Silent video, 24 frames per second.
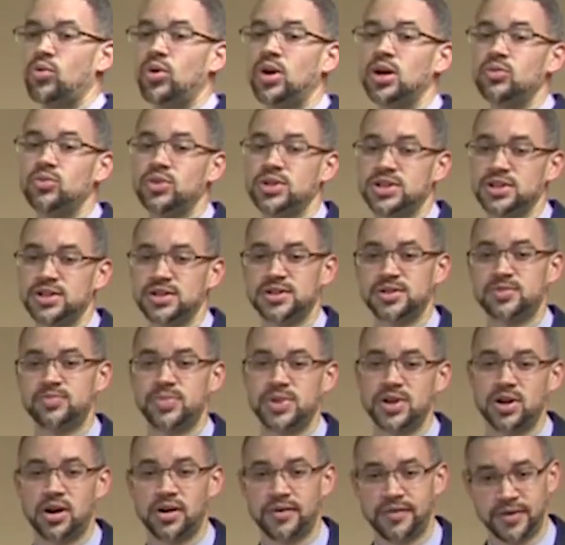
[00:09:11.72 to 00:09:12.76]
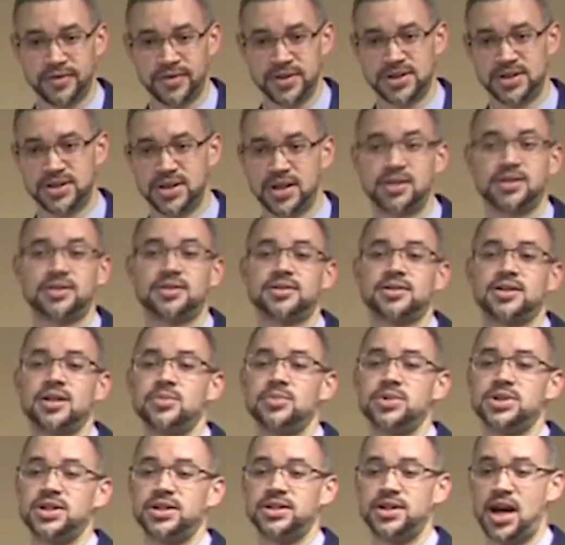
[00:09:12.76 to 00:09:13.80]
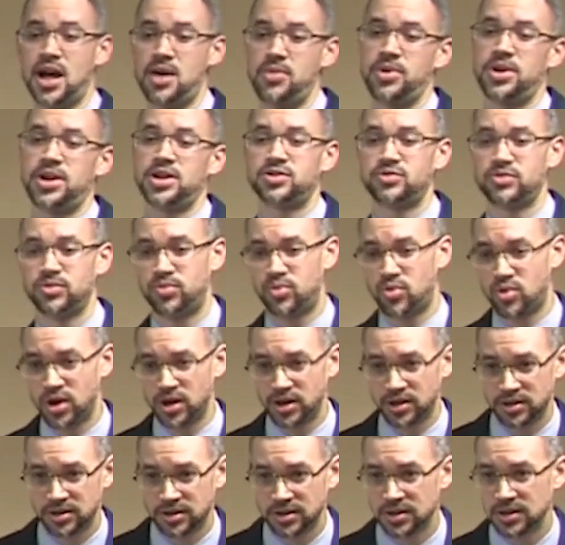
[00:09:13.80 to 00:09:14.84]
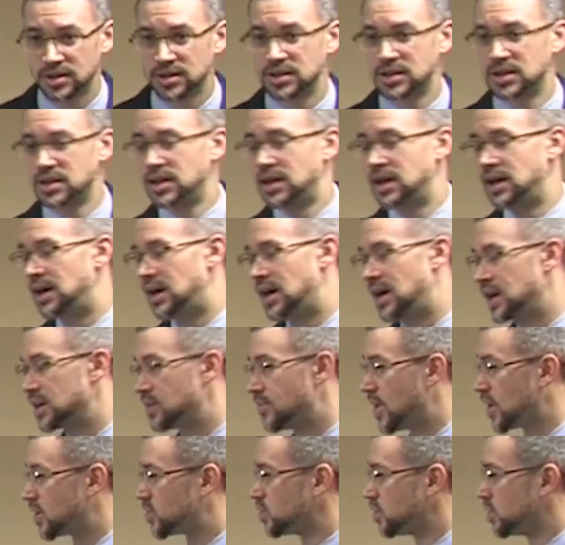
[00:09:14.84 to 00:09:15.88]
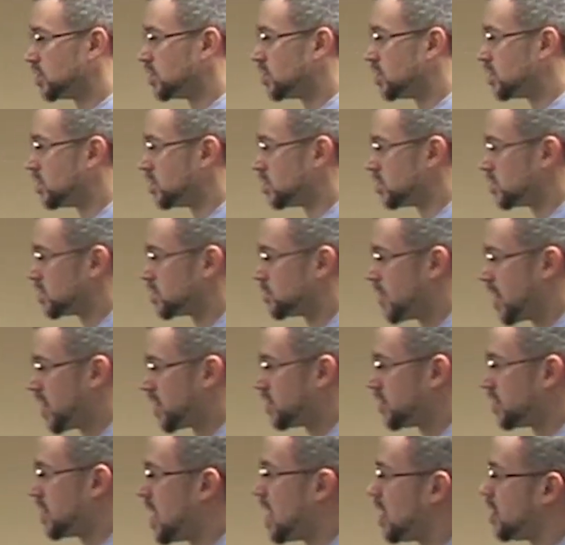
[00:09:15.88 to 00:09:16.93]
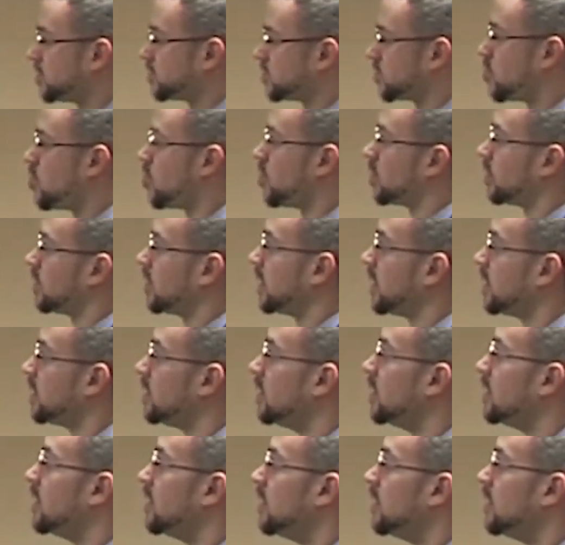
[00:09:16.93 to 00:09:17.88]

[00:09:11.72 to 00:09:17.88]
one, which is PR56, CDBG timeliness report. To make sure you're spending your dollars accordingly.